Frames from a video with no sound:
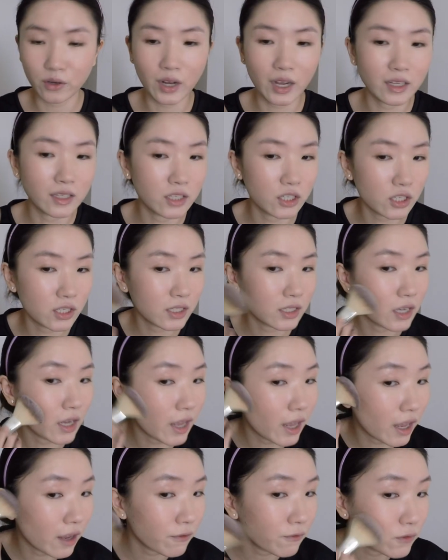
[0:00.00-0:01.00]
and it's just the
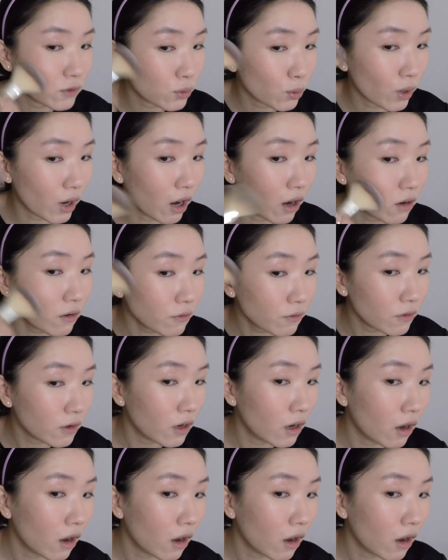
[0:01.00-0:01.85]
F12.